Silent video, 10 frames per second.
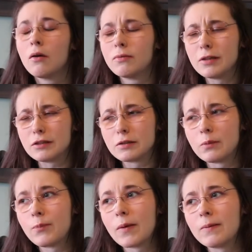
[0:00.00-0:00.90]
reached the
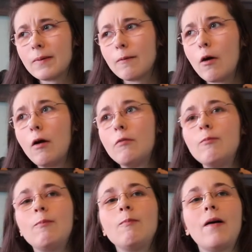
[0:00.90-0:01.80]
minimum of
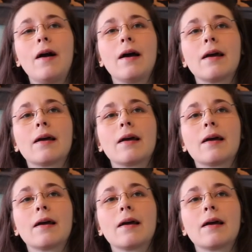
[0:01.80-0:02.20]
my,